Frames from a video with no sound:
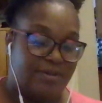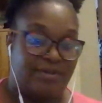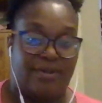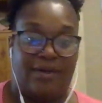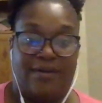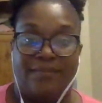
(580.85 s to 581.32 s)

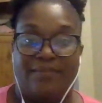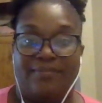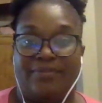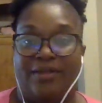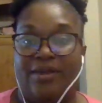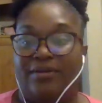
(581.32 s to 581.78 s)
Yep,
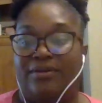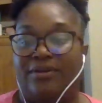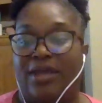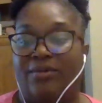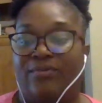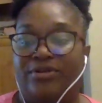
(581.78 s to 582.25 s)

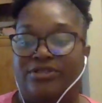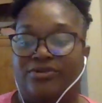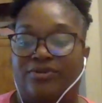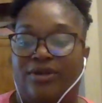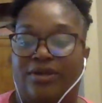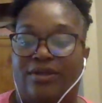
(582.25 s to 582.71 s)
they want
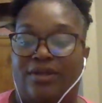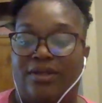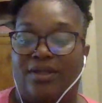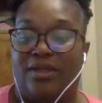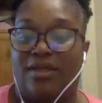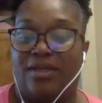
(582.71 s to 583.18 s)
you to
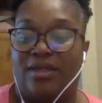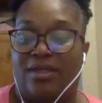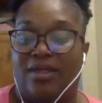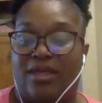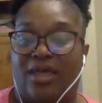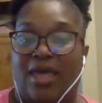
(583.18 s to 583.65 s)

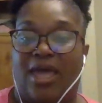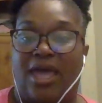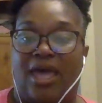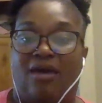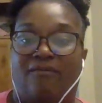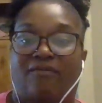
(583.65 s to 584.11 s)

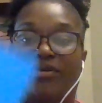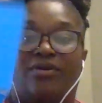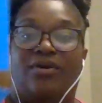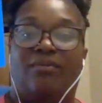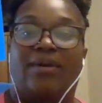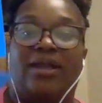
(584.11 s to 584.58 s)
have
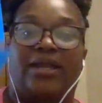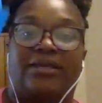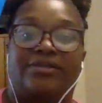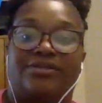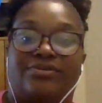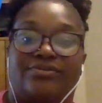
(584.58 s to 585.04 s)
no money
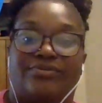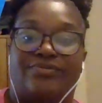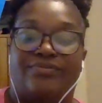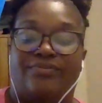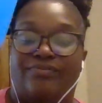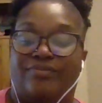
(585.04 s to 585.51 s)
too.
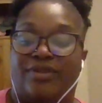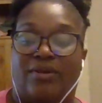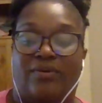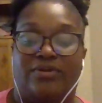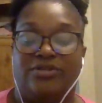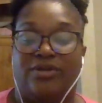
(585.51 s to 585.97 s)
They
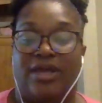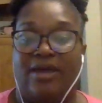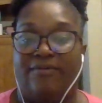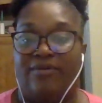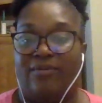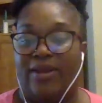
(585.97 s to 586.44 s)
want you to
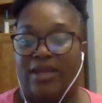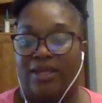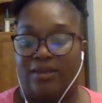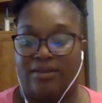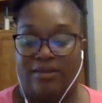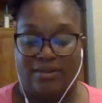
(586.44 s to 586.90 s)
have no
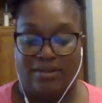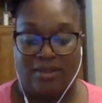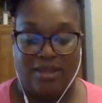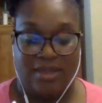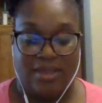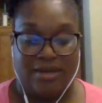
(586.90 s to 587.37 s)
money.
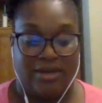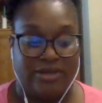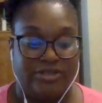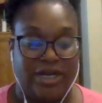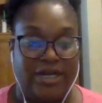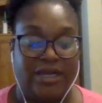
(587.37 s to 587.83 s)
They're
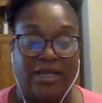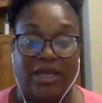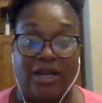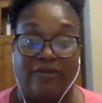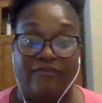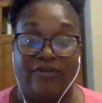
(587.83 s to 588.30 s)
trying to
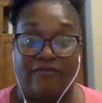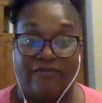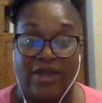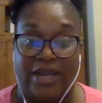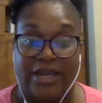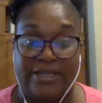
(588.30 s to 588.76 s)
cut off your
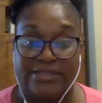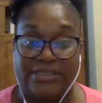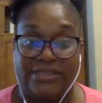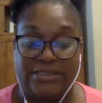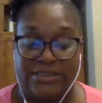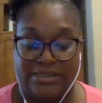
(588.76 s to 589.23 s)

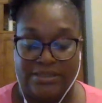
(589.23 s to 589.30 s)
finances.